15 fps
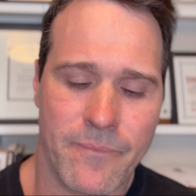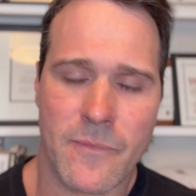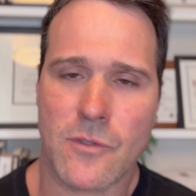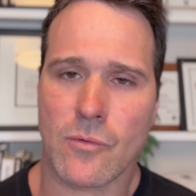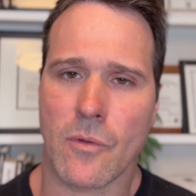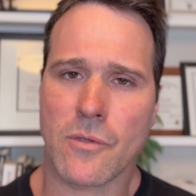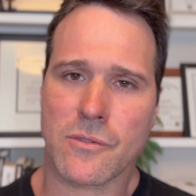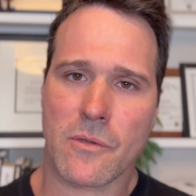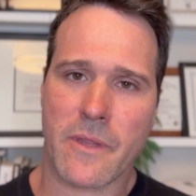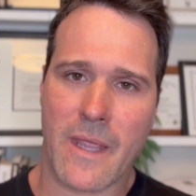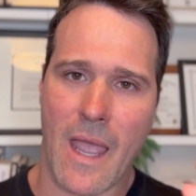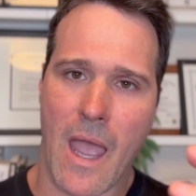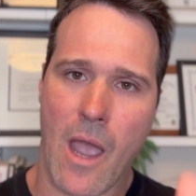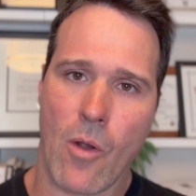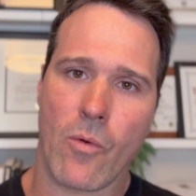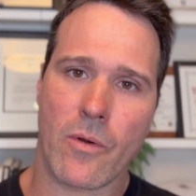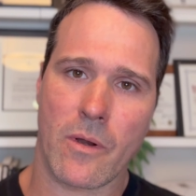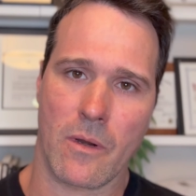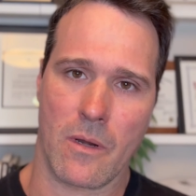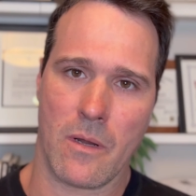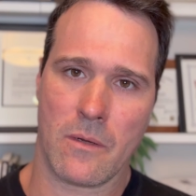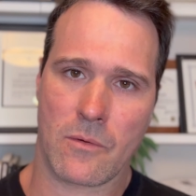So those are the
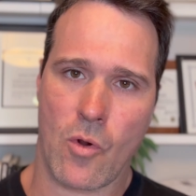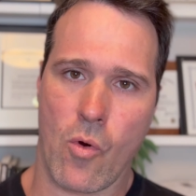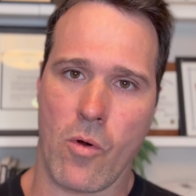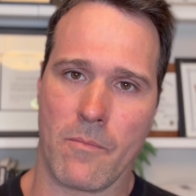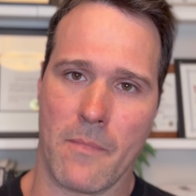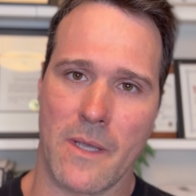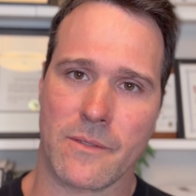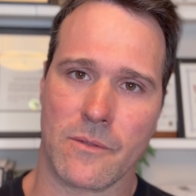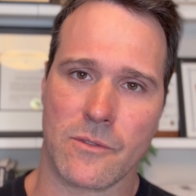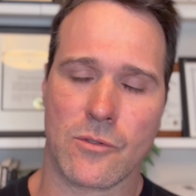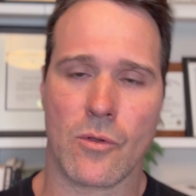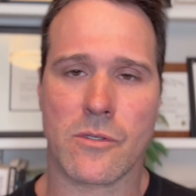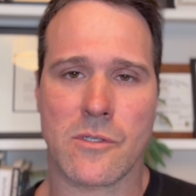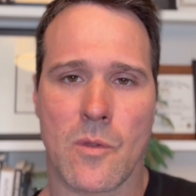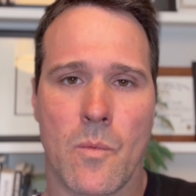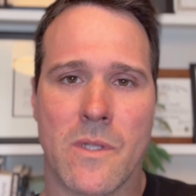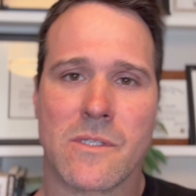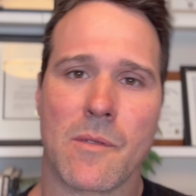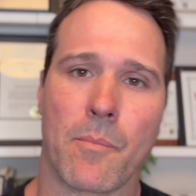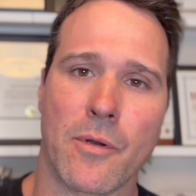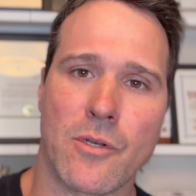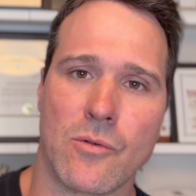outer core muscles. Those are the ones
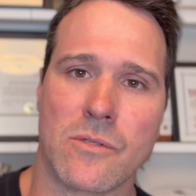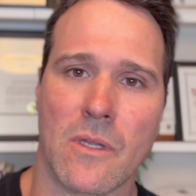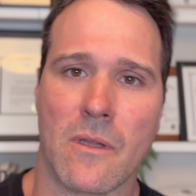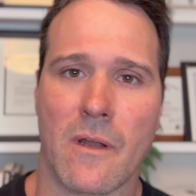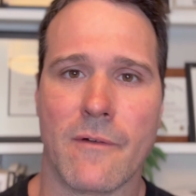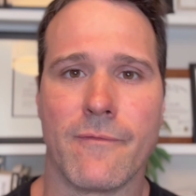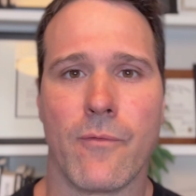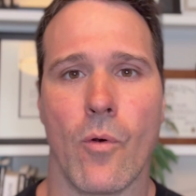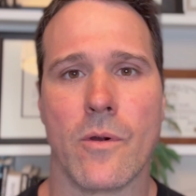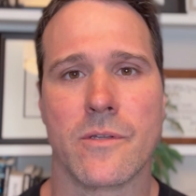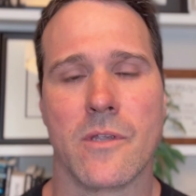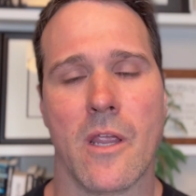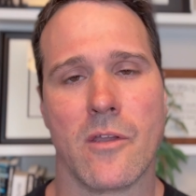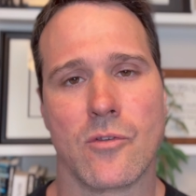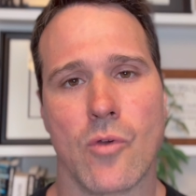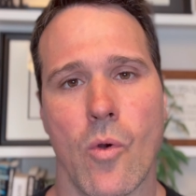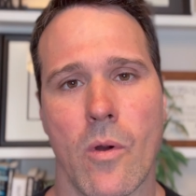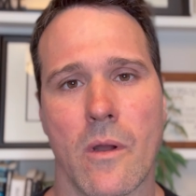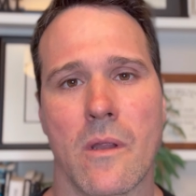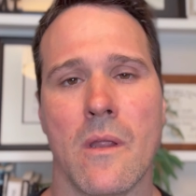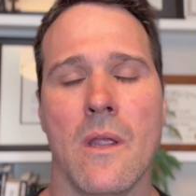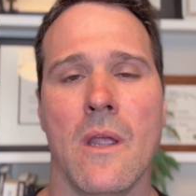that produce a lot of force and
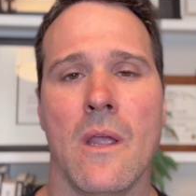torque.